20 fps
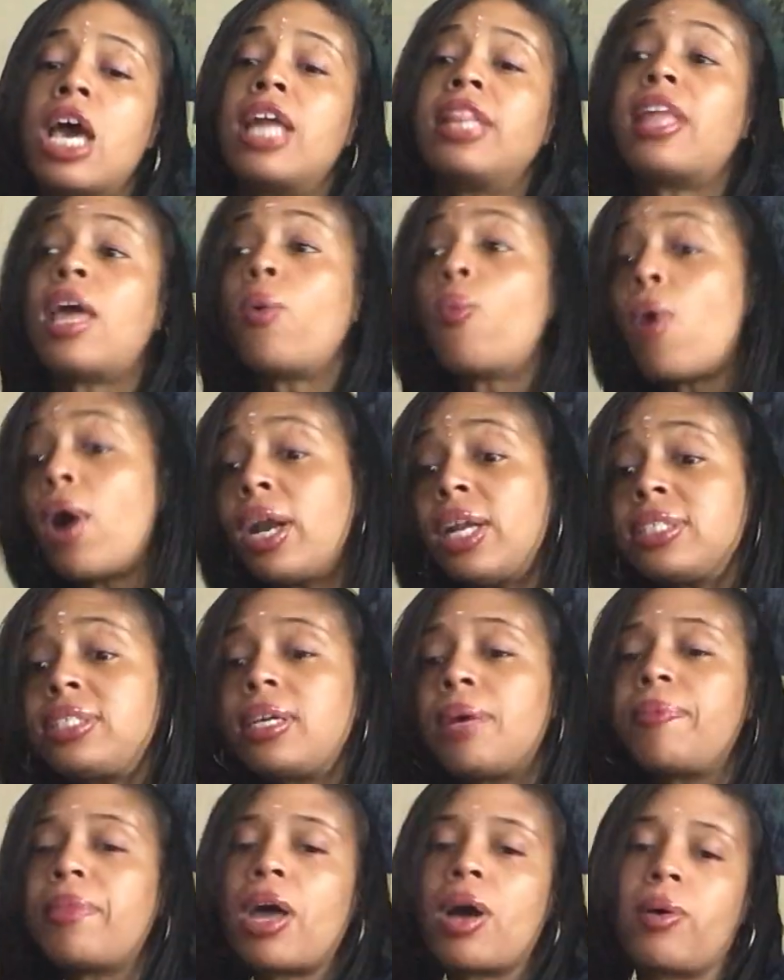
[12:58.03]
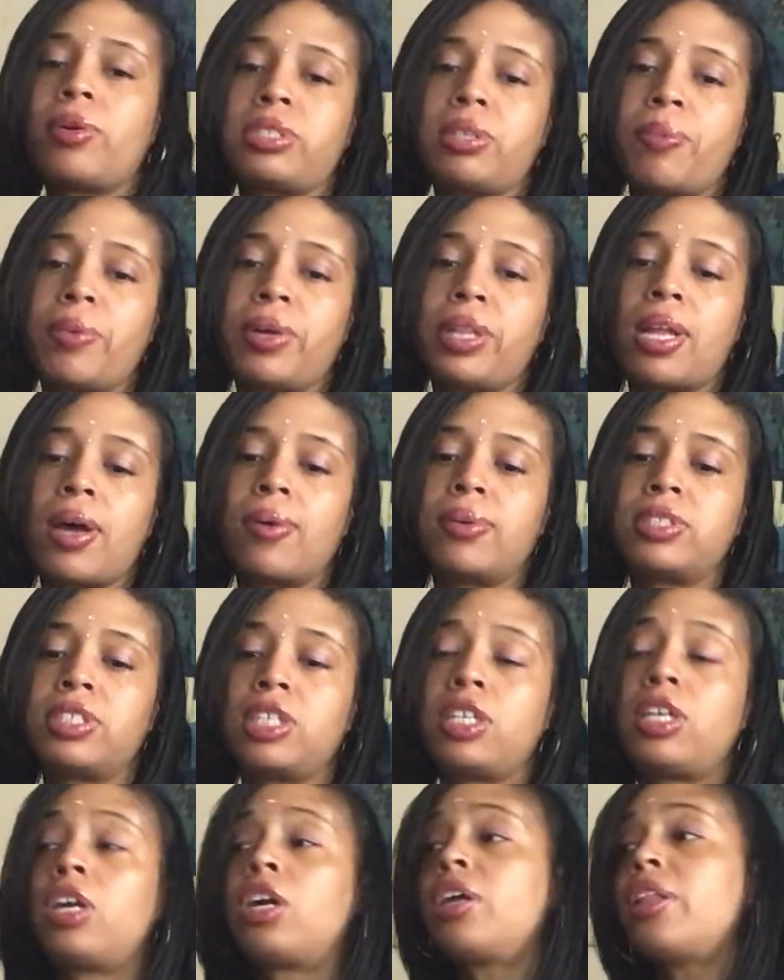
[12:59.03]
They wanted someone that was
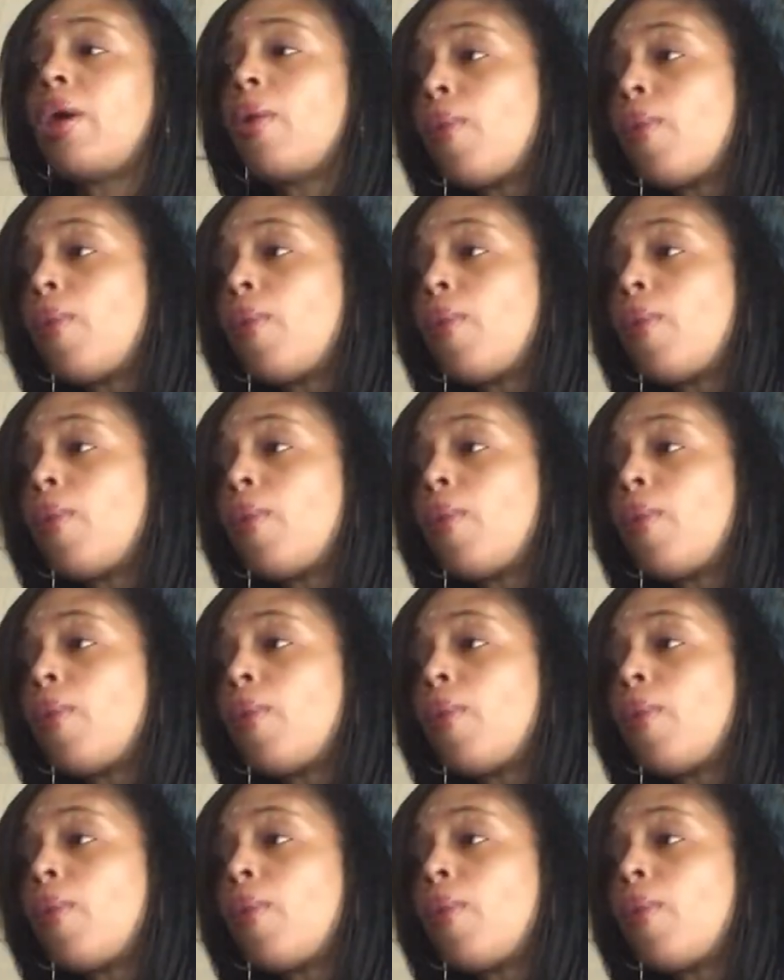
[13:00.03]
secure. They